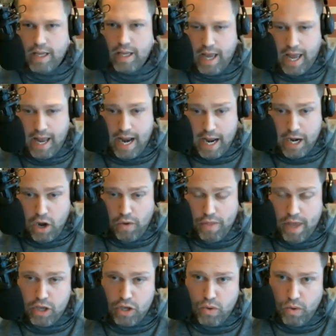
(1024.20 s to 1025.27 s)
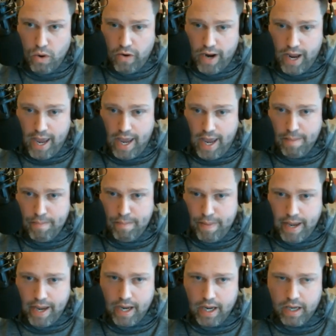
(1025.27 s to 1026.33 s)
and I know that you are a
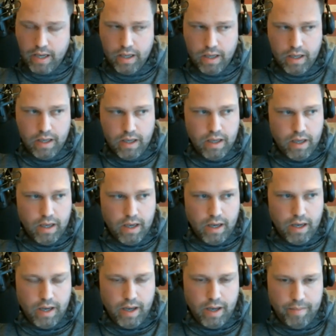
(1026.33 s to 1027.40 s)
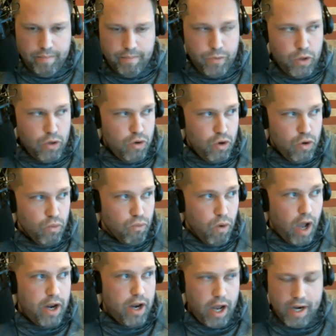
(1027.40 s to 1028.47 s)
big, you
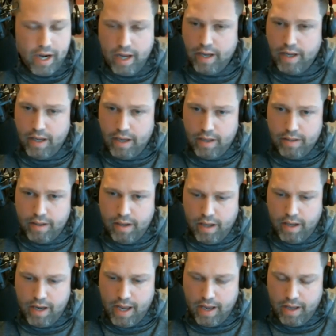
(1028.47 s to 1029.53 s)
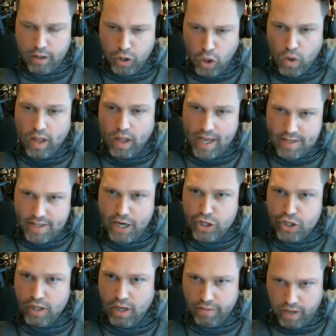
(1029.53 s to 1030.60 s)
run on a
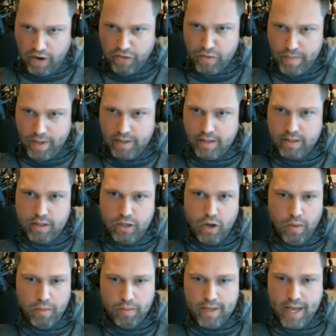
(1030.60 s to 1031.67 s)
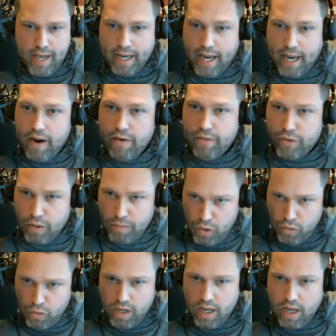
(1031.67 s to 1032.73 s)
localization of government, you know, taking care of
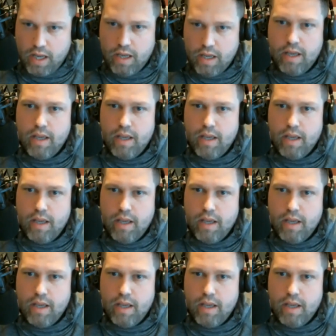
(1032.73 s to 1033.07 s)
community.